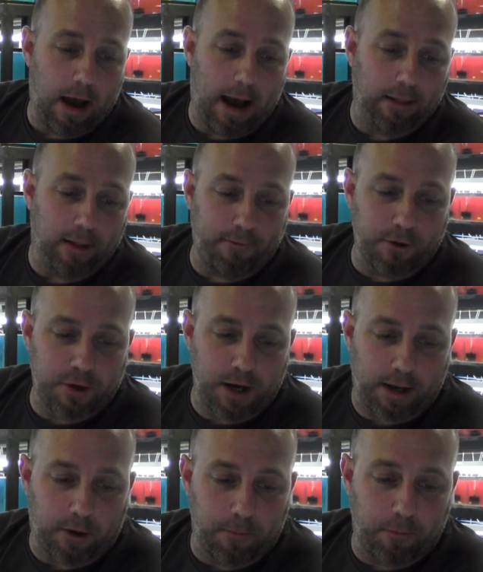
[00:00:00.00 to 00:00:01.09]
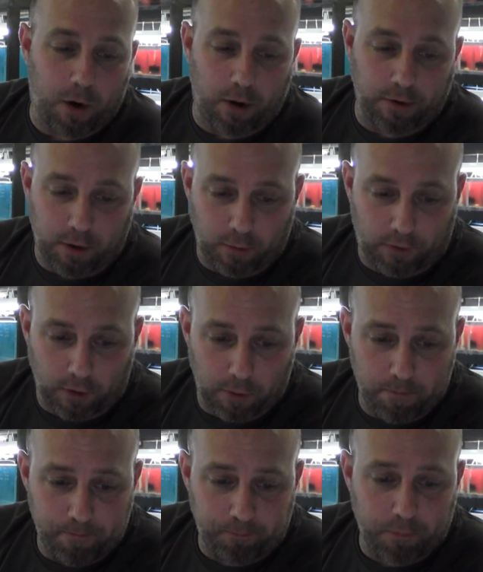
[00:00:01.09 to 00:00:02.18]
I love your channel on YouTube.
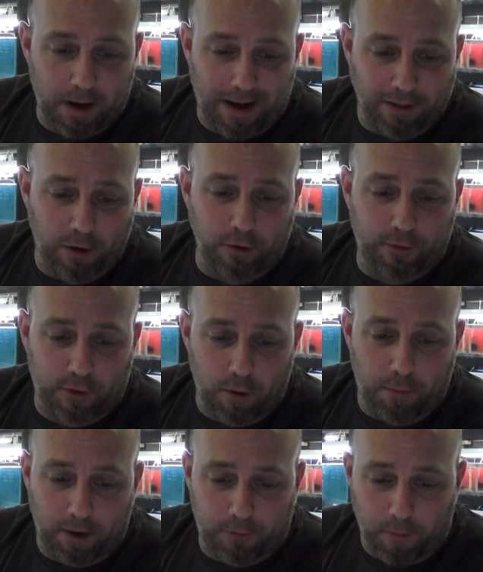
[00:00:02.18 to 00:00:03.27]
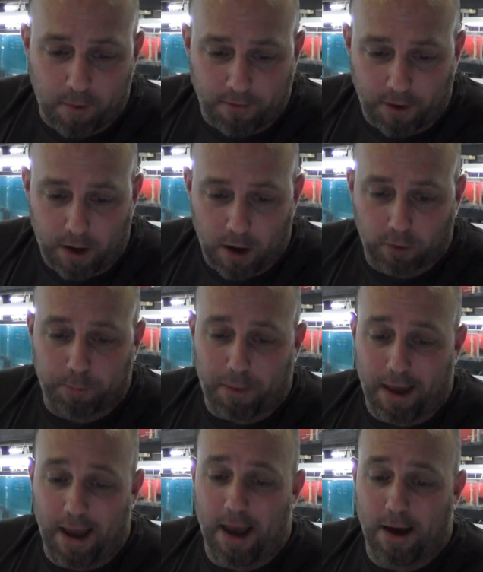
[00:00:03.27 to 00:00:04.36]
I learned so much from your videos,
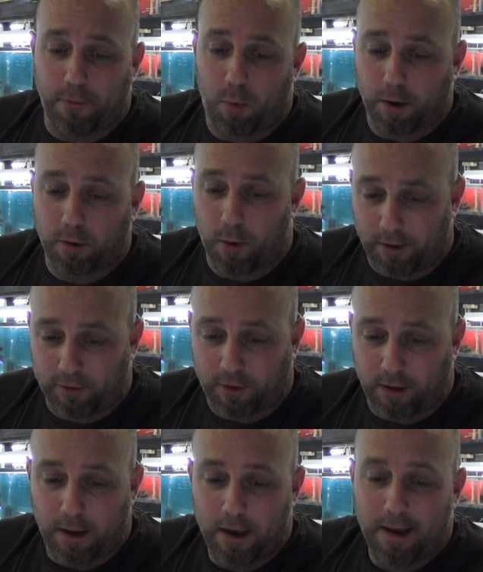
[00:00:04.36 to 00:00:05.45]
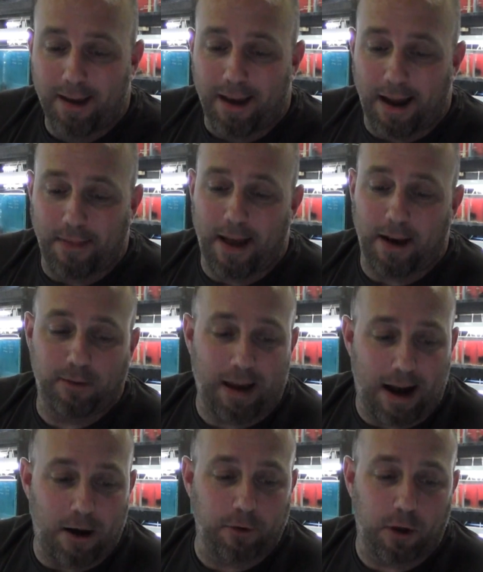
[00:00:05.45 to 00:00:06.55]
but I have one question, and that is,
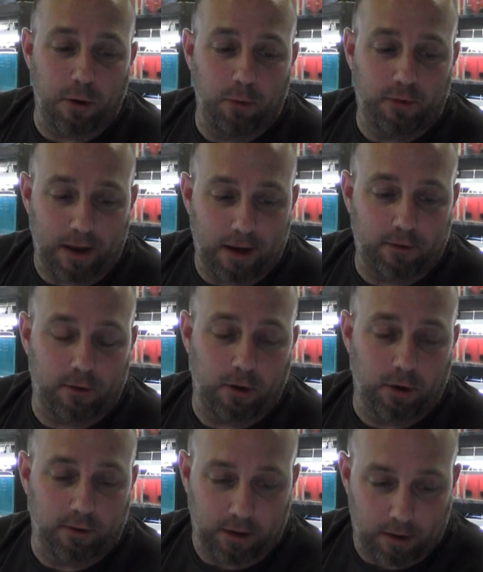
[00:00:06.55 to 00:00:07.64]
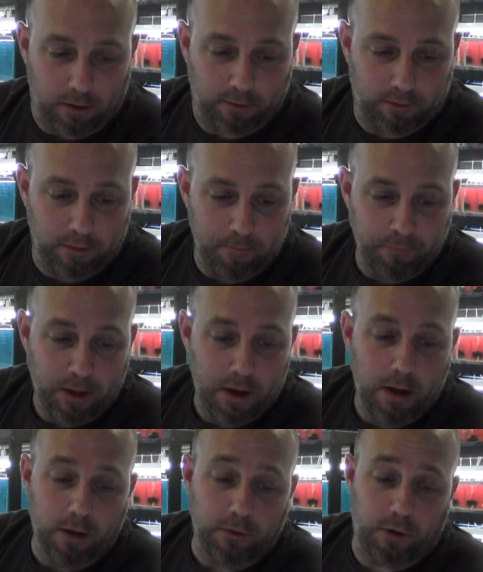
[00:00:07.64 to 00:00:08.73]
how do you sex your cichlids?
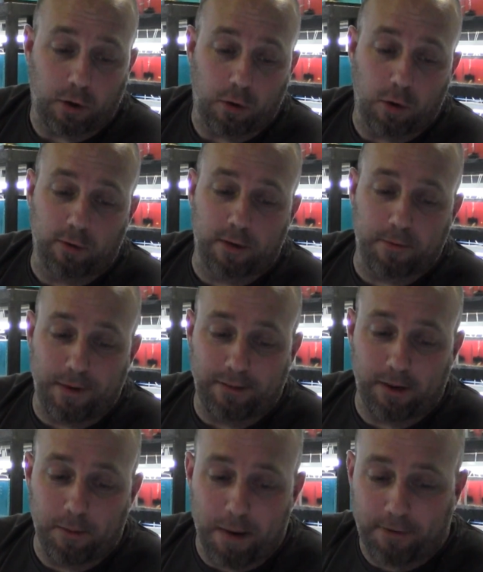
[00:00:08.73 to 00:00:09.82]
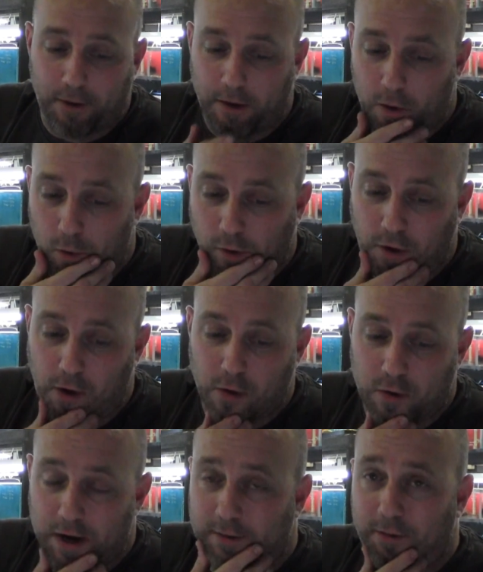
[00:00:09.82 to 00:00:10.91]
Do you use the venting method, or do you
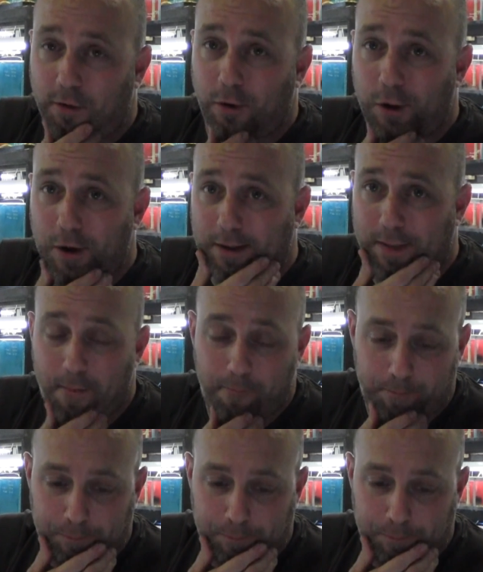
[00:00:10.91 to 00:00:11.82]
just look at them?